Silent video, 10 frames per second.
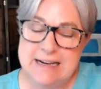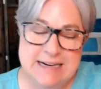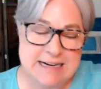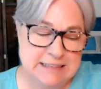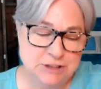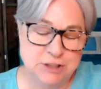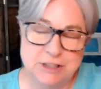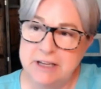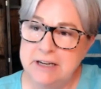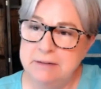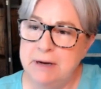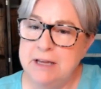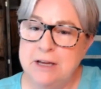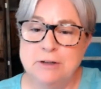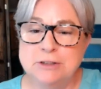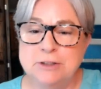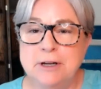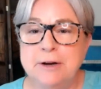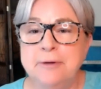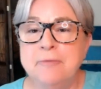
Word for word: uh, should have done it many years earlier.